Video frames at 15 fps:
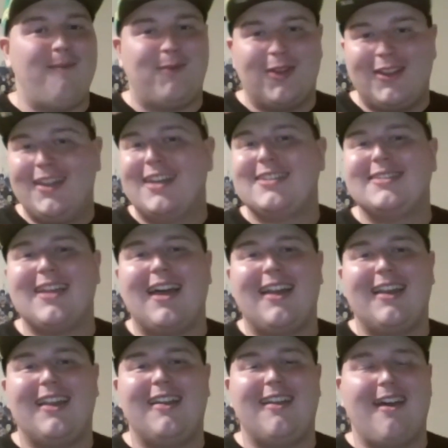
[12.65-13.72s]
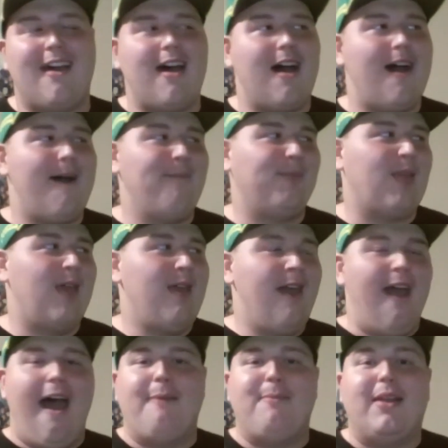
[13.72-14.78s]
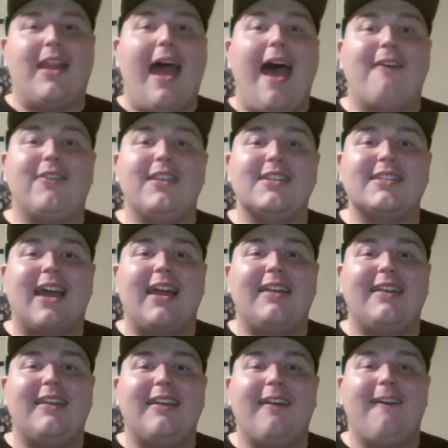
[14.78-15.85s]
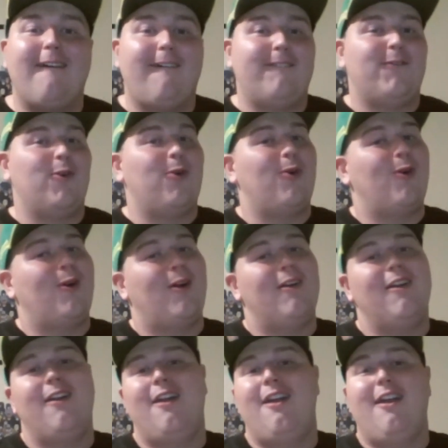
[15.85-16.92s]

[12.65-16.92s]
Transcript: I'm really excited. Um, I've been having this idea for